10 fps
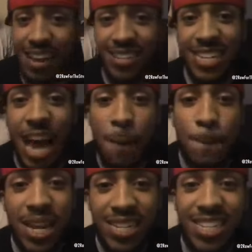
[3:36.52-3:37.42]
down south.
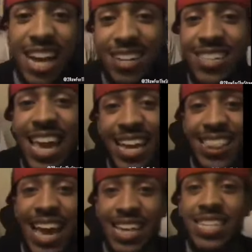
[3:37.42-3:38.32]
Suck dick
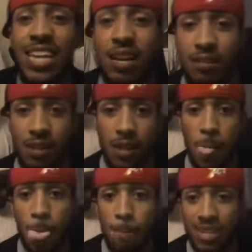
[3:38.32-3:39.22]
like it's good
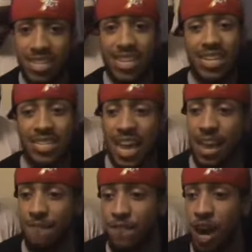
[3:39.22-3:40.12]
luck. But she a
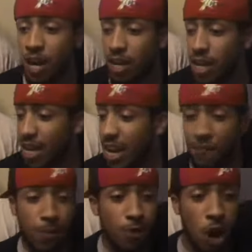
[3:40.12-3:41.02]
dead and
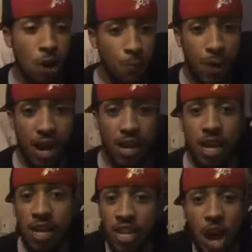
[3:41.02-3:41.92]
I'm from North Brick.
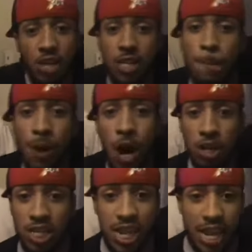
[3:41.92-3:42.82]
Uh-uh. Y'all some
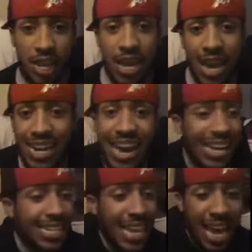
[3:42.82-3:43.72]
bullshit. And
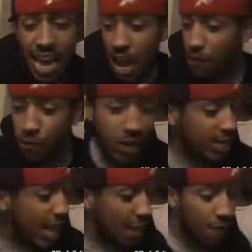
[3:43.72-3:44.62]
I done did
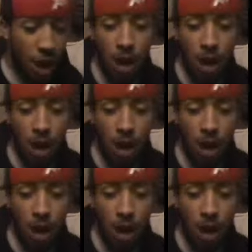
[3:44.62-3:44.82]
everything